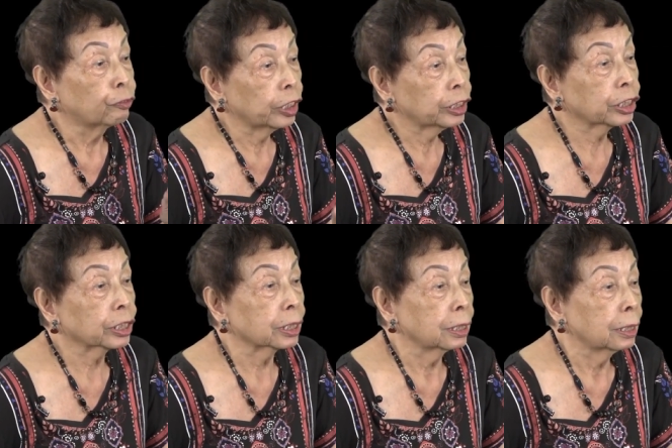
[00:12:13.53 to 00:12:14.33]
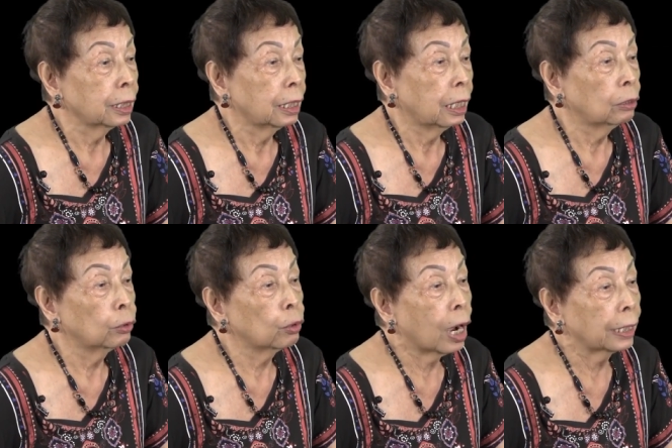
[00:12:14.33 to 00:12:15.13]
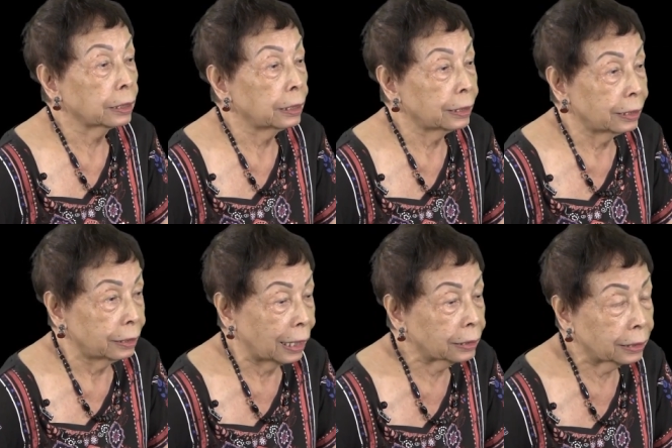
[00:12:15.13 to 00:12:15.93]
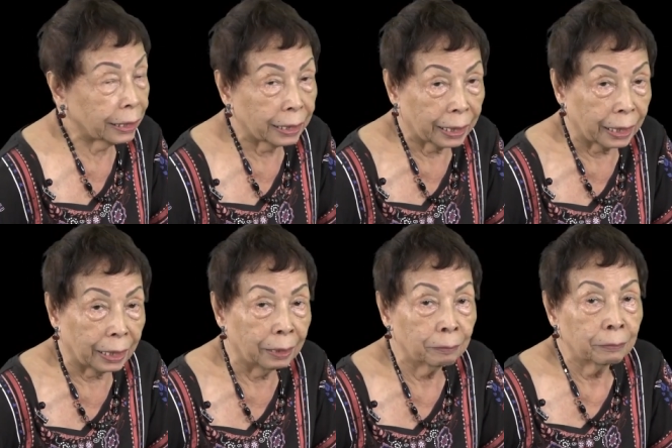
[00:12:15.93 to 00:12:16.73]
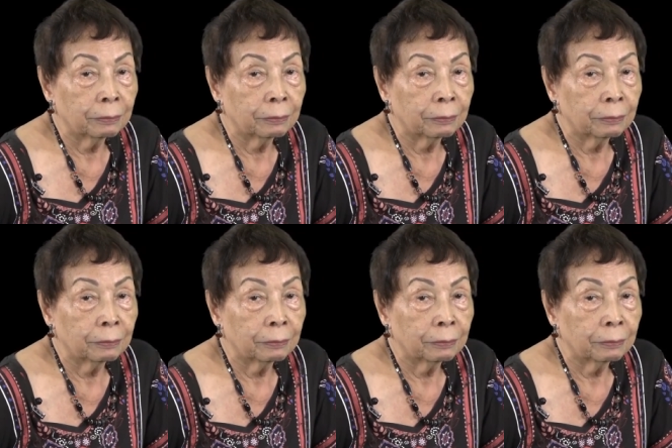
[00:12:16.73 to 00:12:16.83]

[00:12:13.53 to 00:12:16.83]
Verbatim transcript: first who had that degree